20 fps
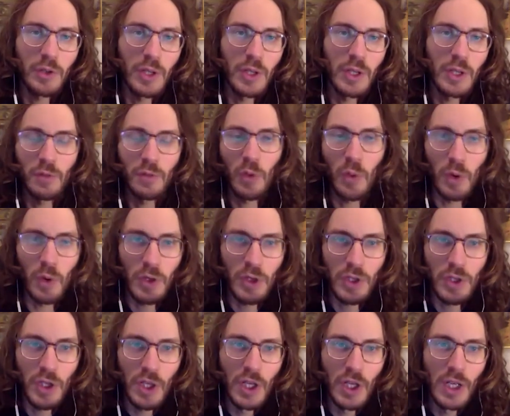is of
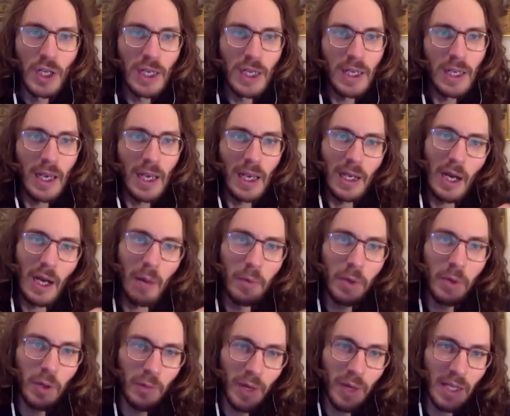course a
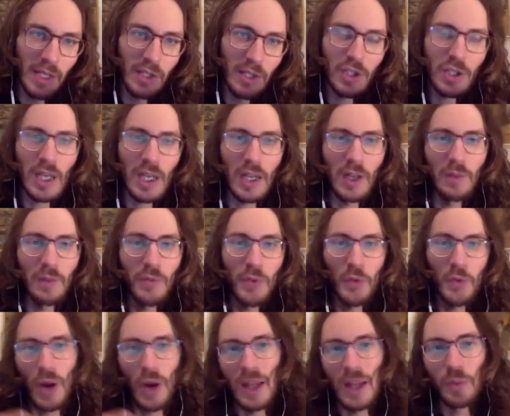coming of age kind of
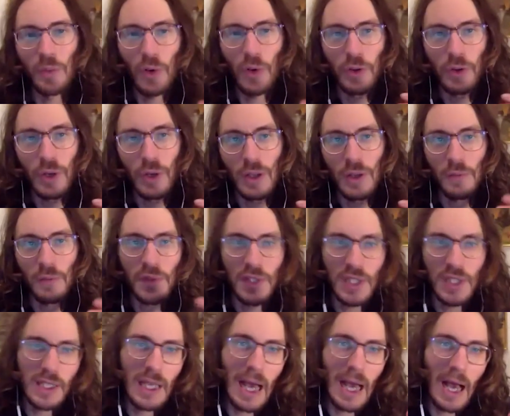thread where you can
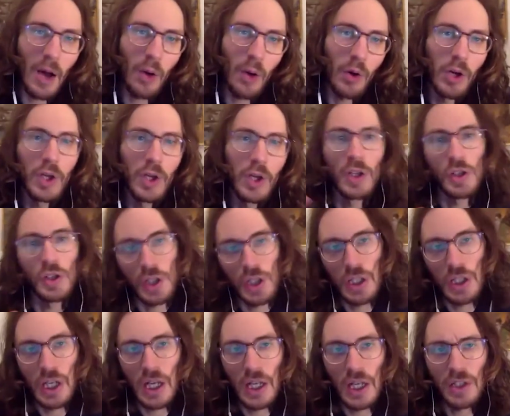see how she
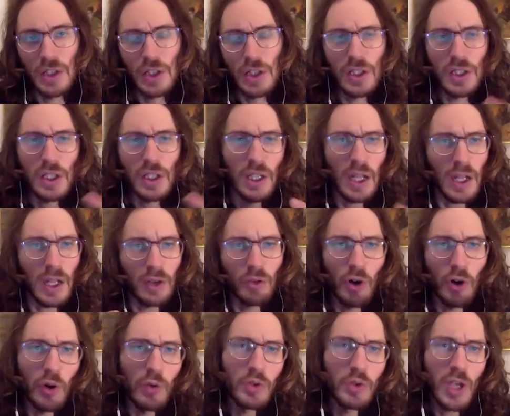changes and
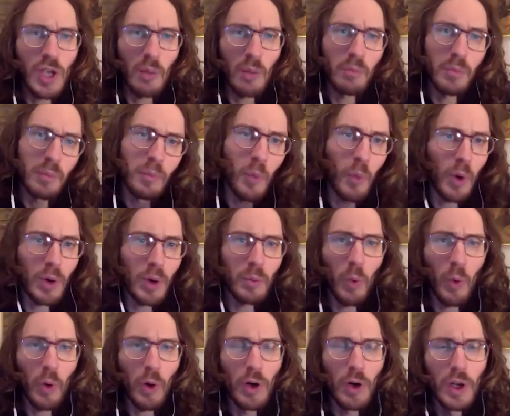grows up more and
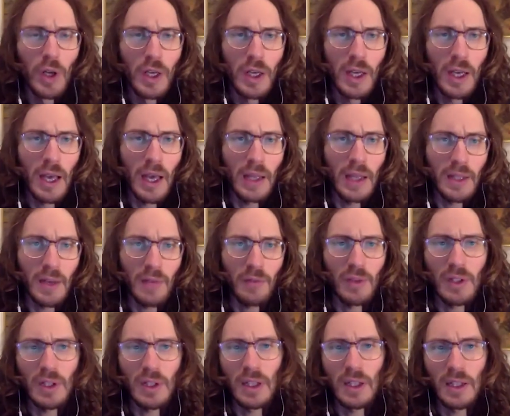more. And
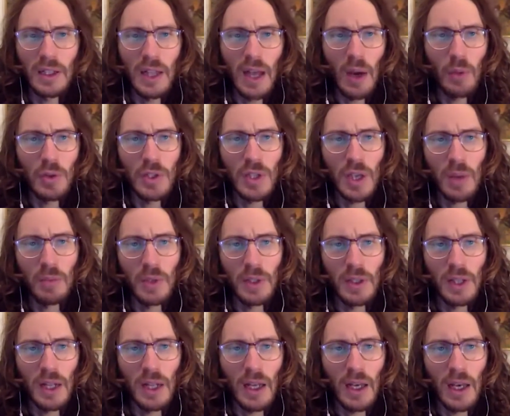definitely that was something
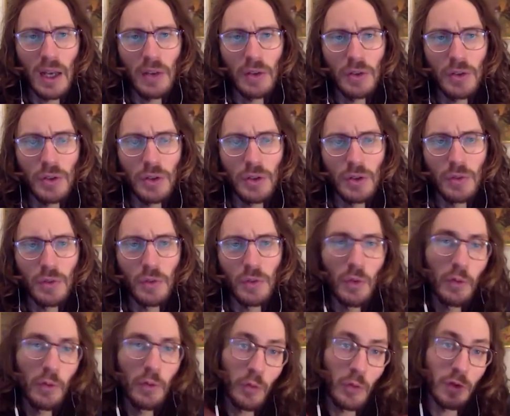that I understood,
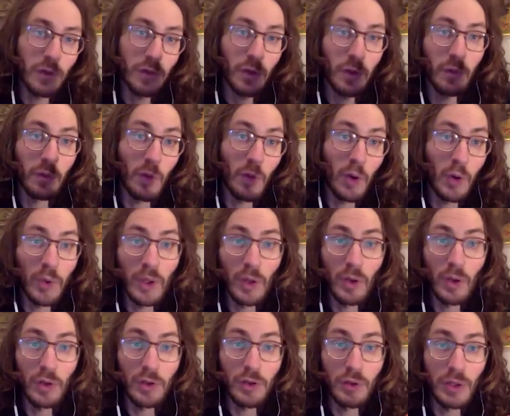of course, from following
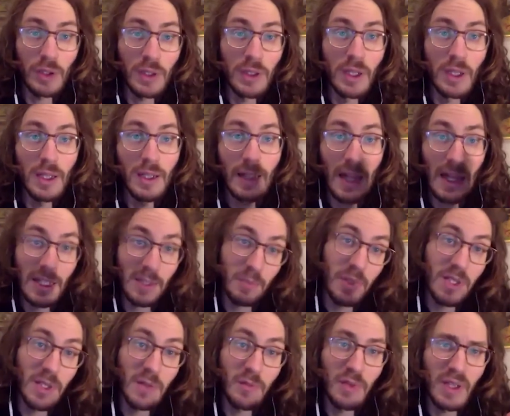her during that
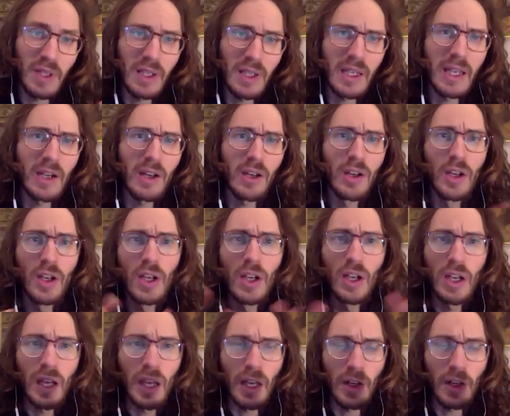specific year,
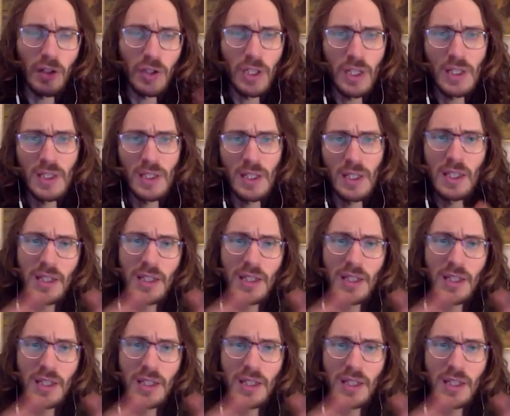because